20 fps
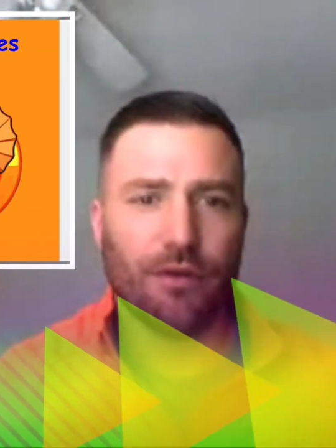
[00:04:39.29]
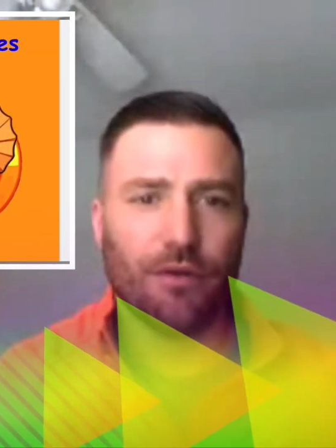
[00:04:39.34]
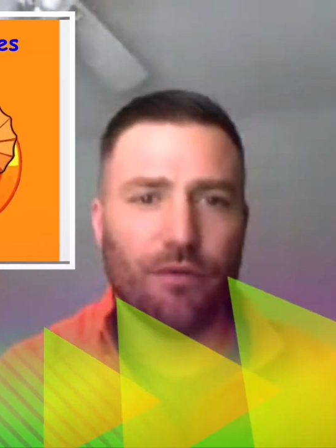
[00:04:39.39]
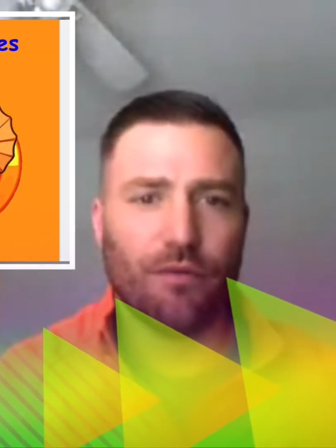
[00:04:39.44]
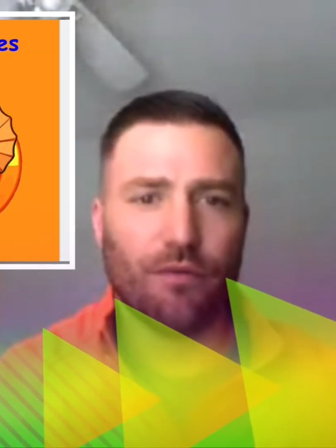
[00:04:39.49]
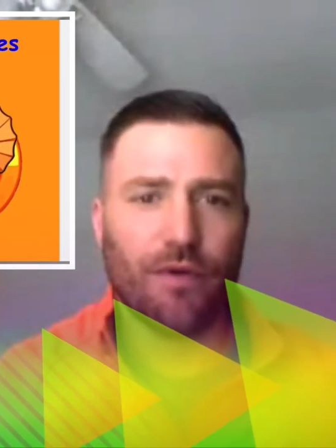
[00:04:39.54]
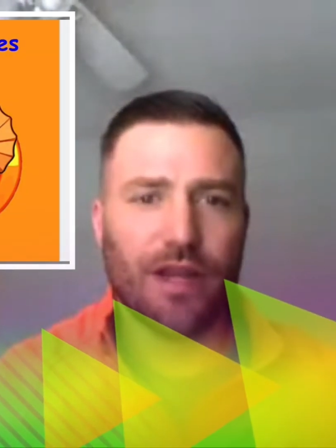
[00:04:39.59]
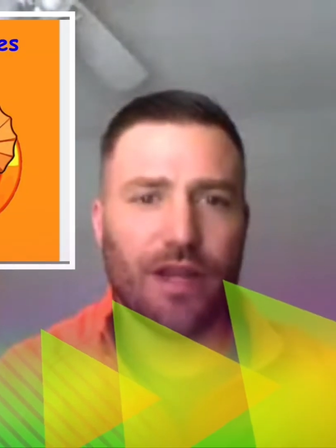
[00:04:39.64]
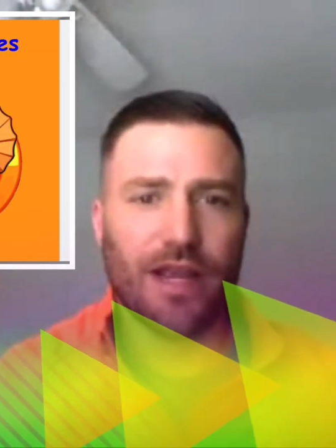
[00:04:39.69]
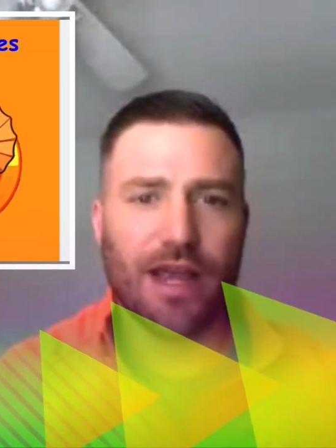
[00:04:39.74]

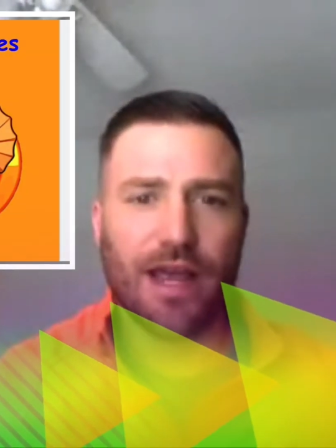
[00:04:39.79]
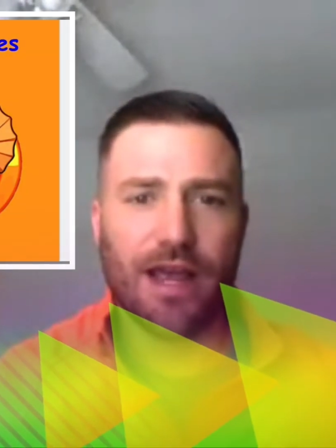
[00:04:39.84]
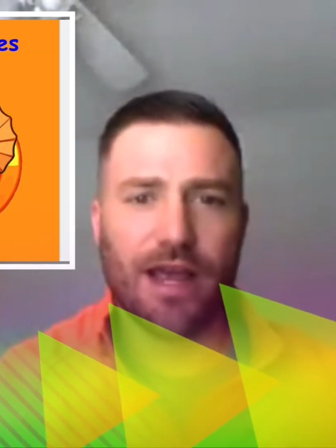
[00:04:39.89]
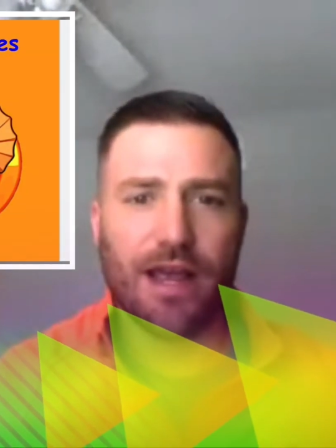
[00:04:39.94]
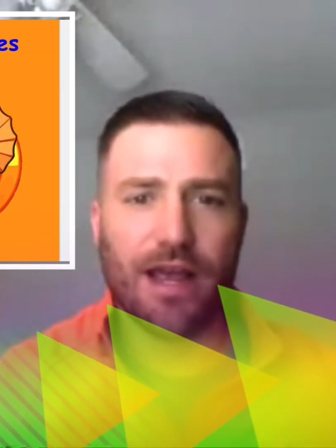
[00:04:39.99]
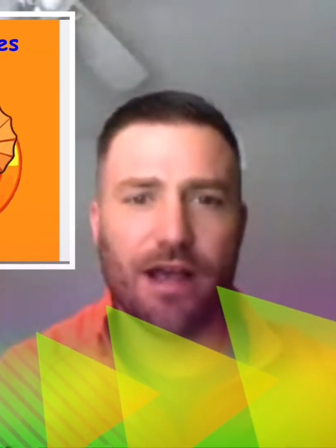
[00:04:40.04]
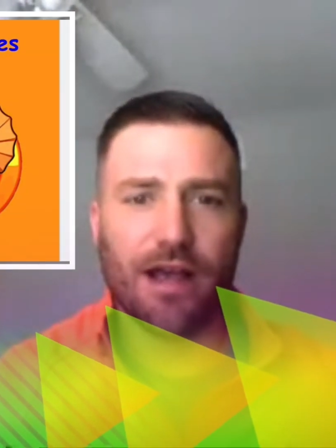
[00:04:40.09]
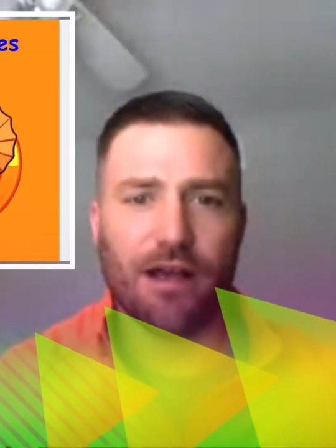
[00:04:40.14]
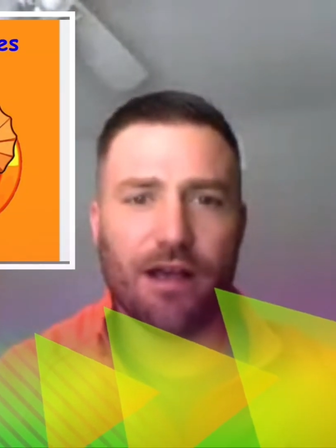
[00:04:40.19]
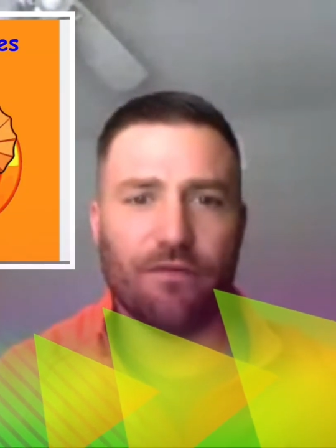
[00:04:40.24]
we
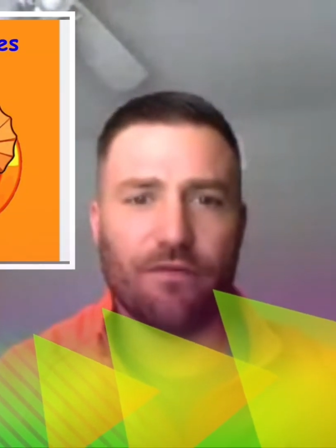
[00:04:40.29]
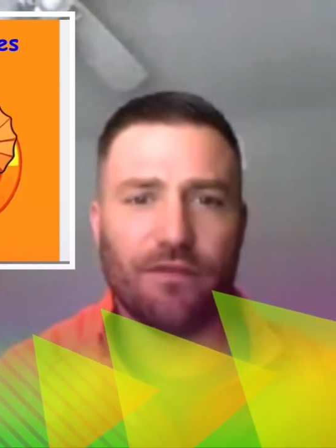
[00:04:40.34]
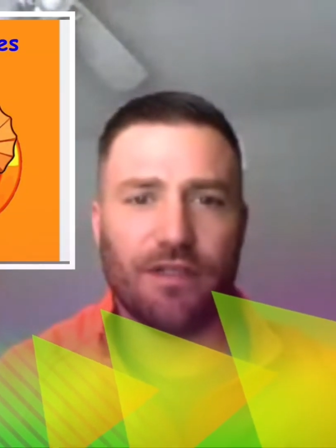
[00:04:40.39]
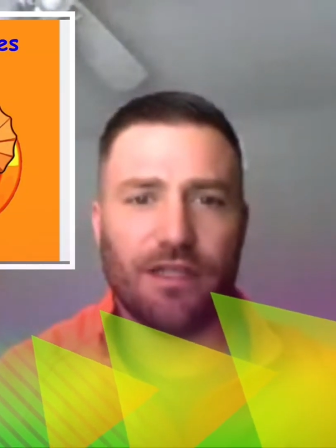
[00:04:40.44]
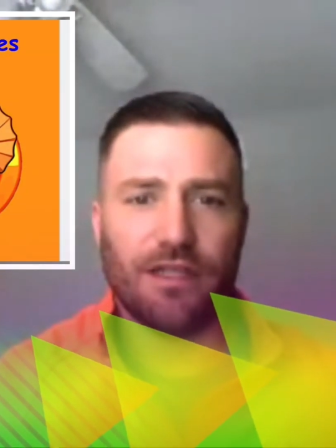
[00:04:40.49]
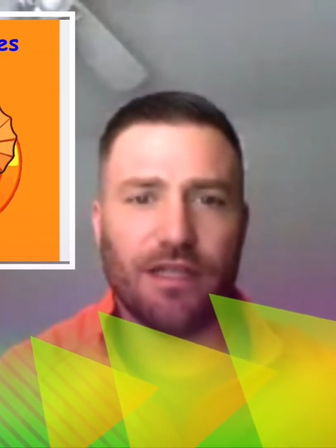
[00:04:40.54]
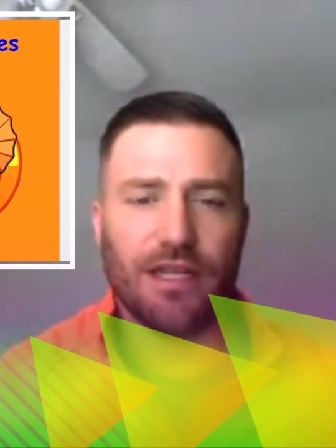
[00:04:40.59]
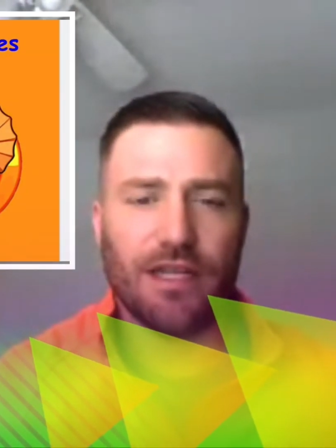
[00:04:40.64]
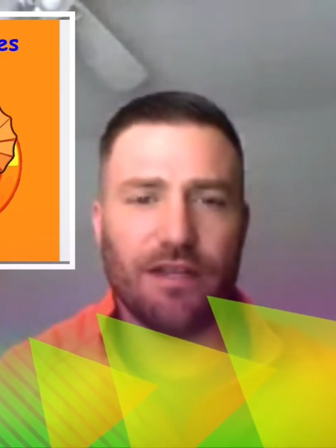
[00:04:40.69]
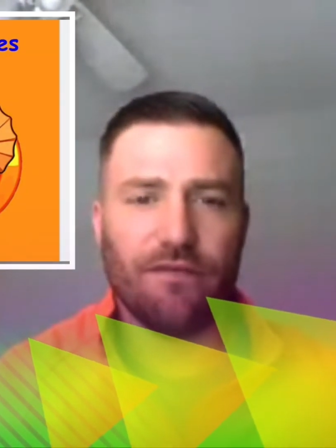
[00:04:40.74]
have
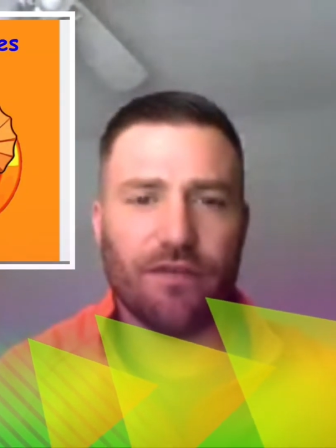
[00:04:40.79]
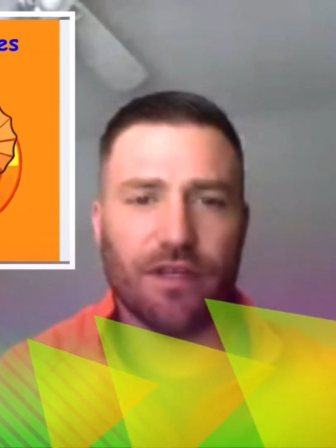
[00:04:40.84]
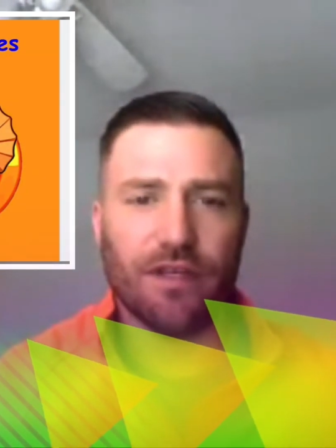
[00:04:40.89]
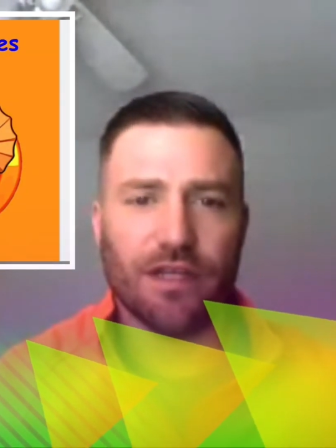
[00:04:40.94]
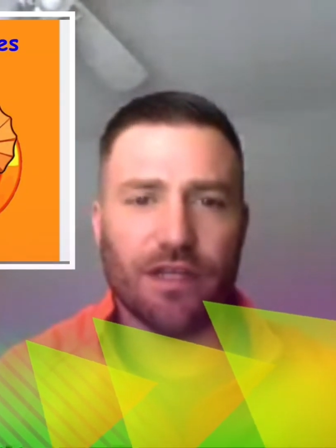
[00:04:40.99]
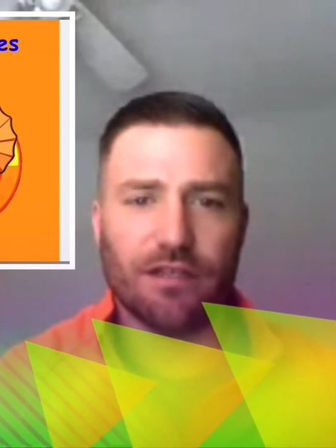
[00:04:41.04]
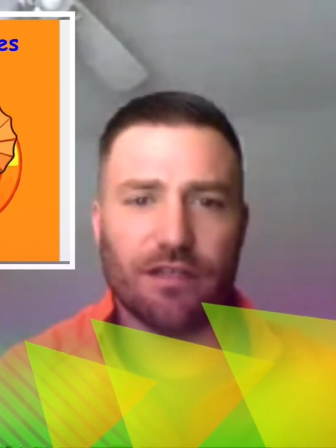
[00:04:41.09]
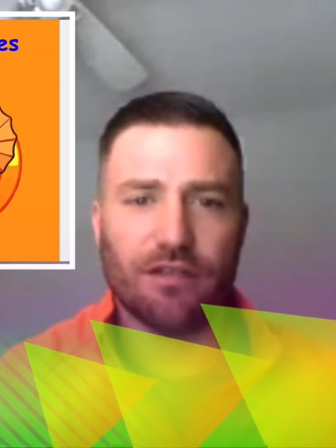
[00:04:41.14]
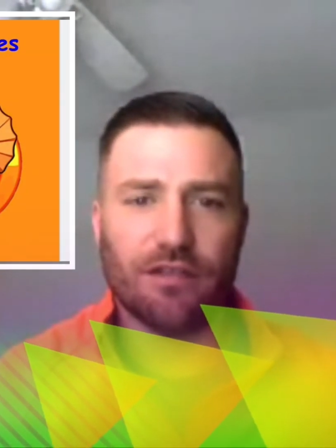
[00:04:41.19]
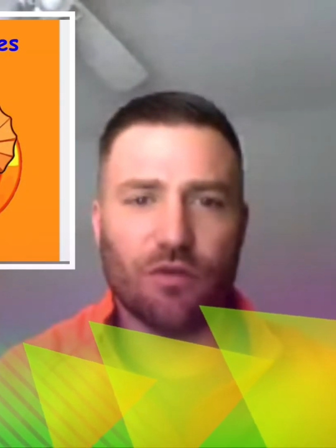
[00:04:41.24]

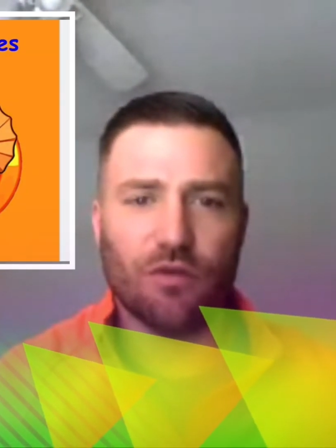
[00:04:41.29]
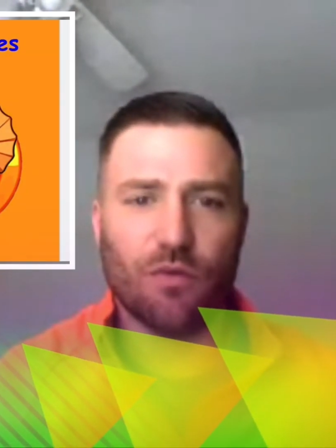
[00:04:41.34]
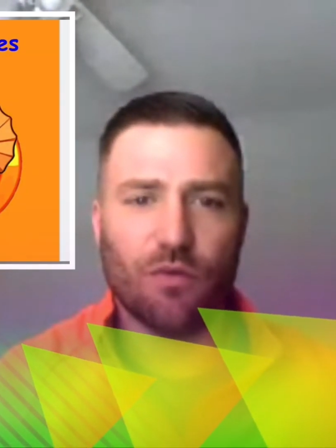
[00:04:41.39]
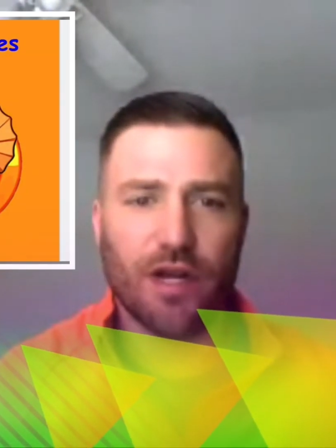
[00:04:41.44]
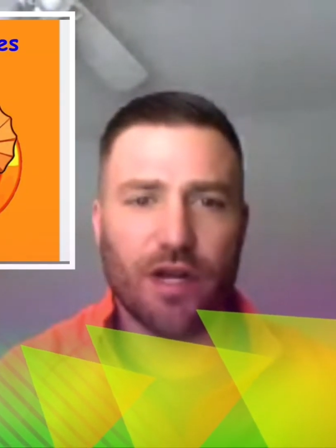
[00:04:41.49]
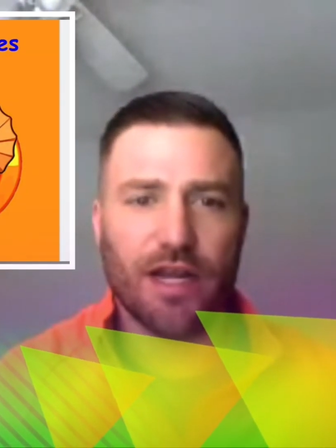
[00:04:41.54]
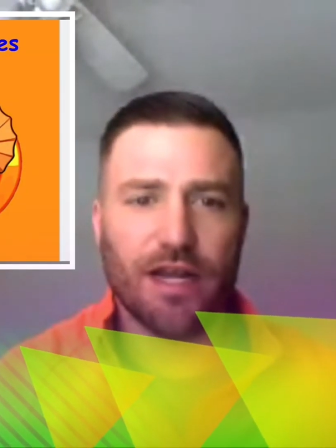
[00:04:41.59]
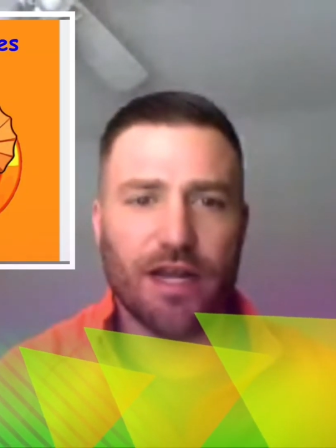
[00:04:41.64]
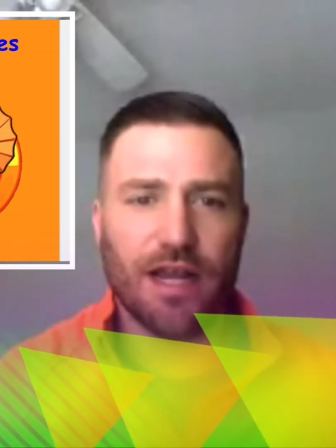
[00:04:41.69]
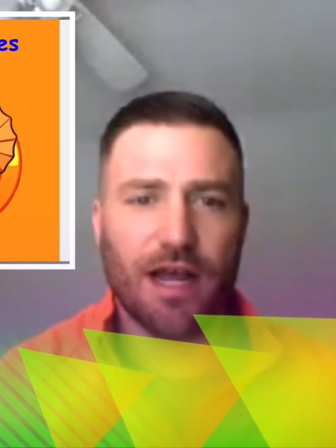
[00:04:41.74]
Divas
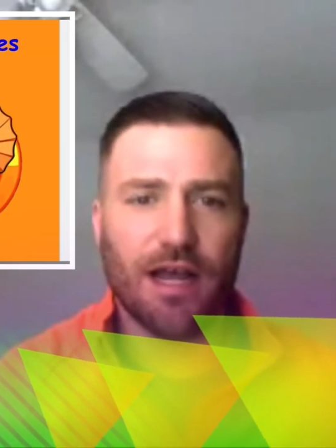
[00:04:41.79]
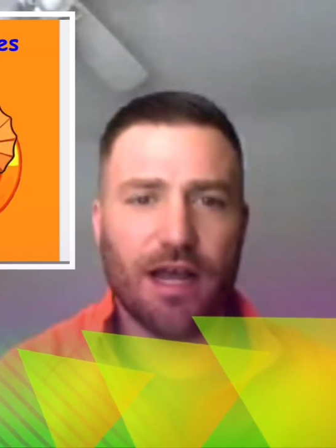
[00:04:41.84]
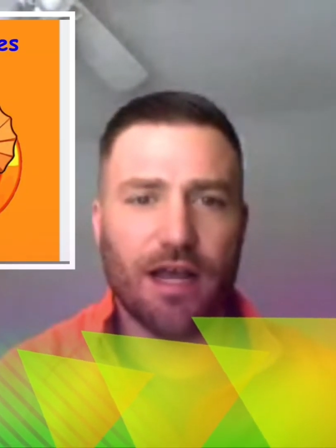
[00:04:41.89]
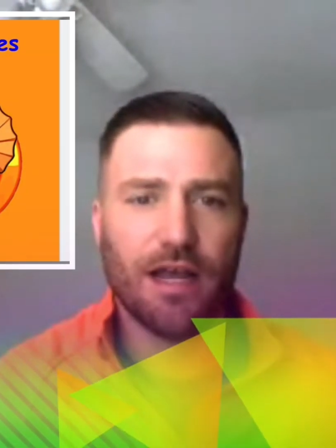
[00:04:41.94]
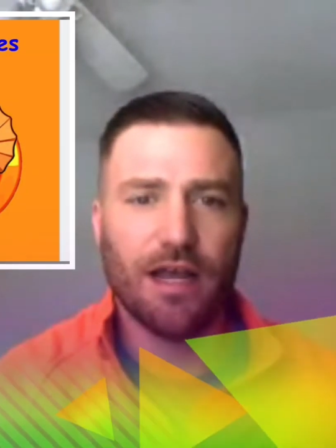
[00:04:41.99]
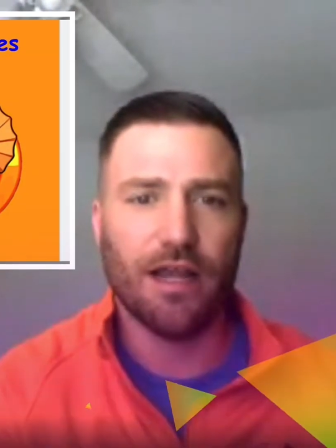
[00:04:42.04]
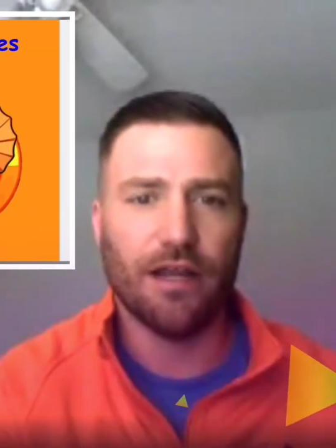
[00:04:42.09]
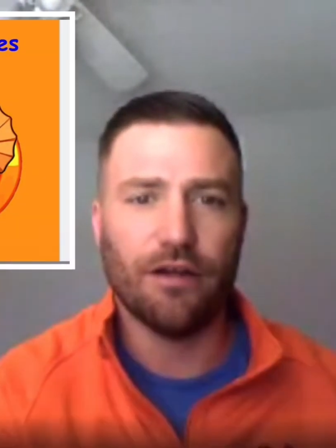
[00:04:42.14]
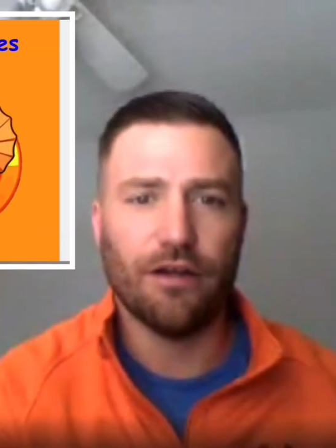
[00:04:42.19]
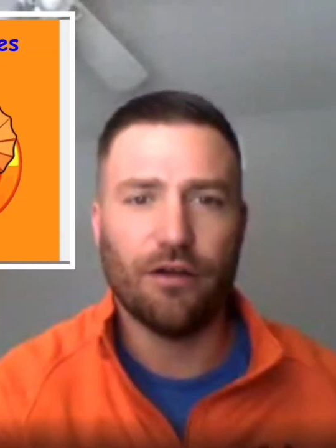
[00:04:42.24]

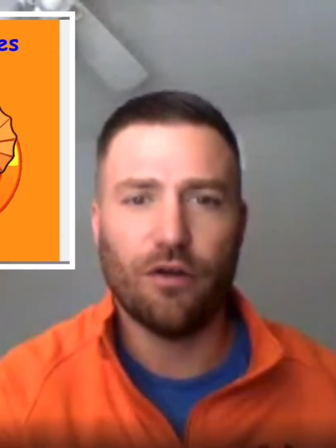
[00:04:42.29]
29,